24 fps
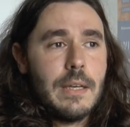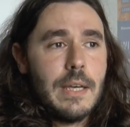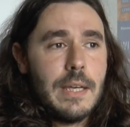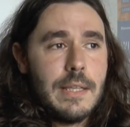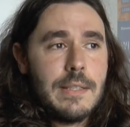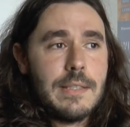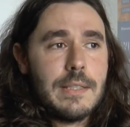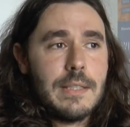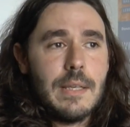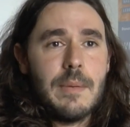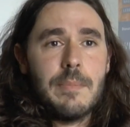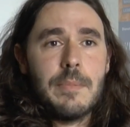
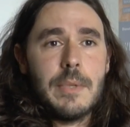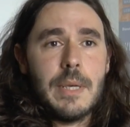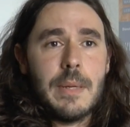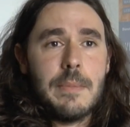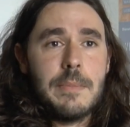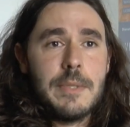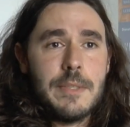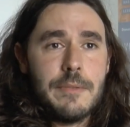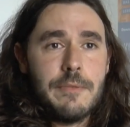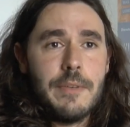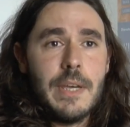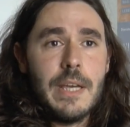it
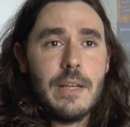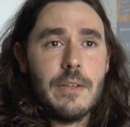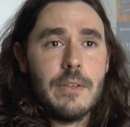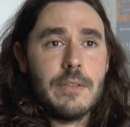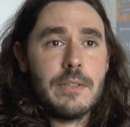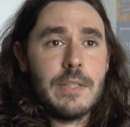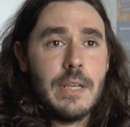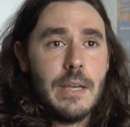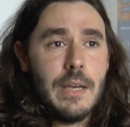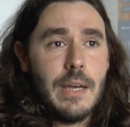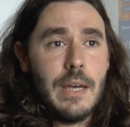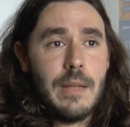sometimes
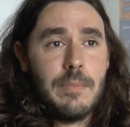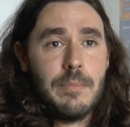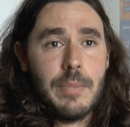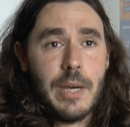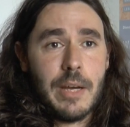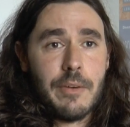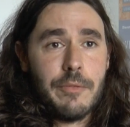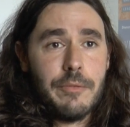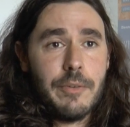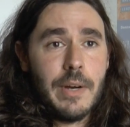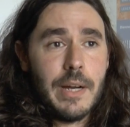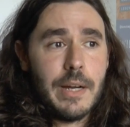fails and
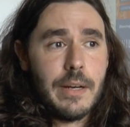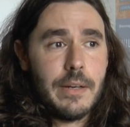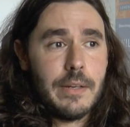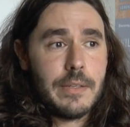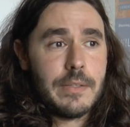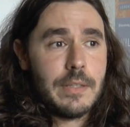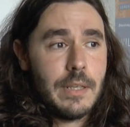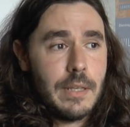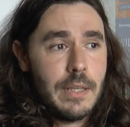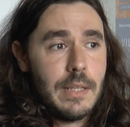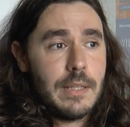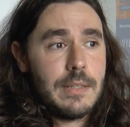
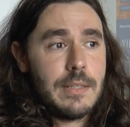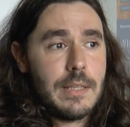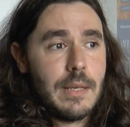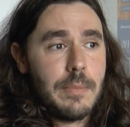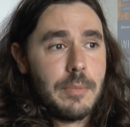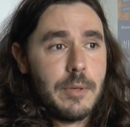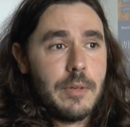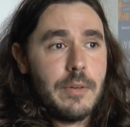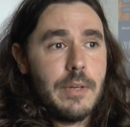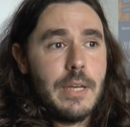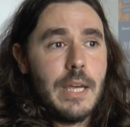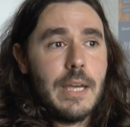backfires, ends
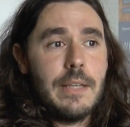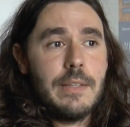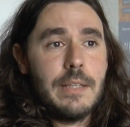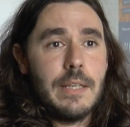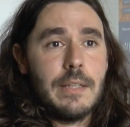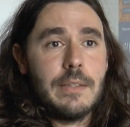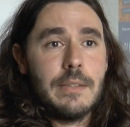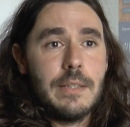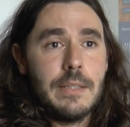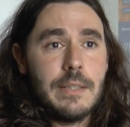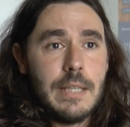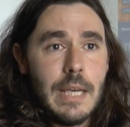up
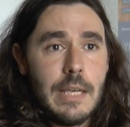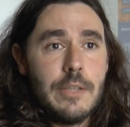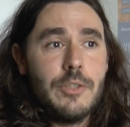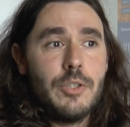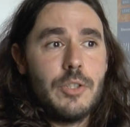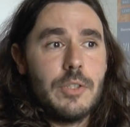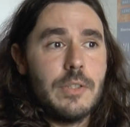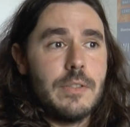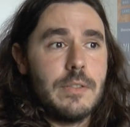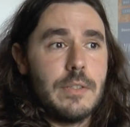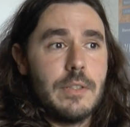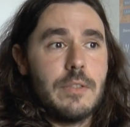creating the
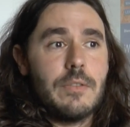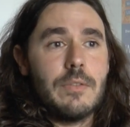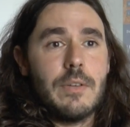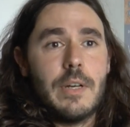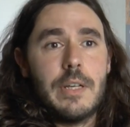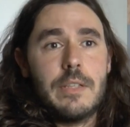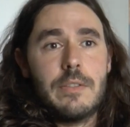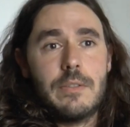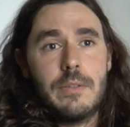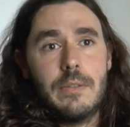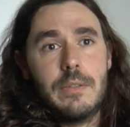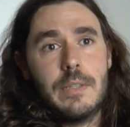tensions it
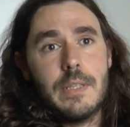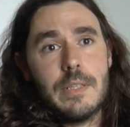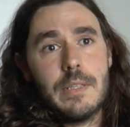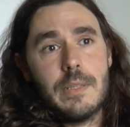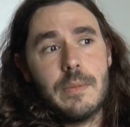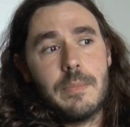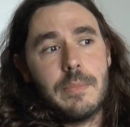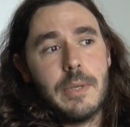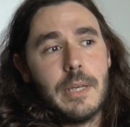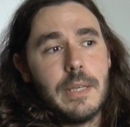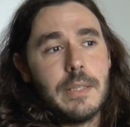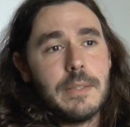tries to
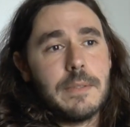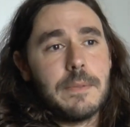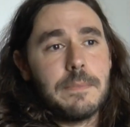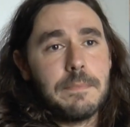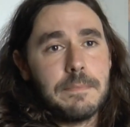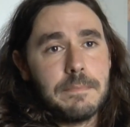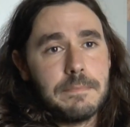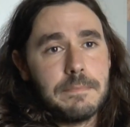dissipate.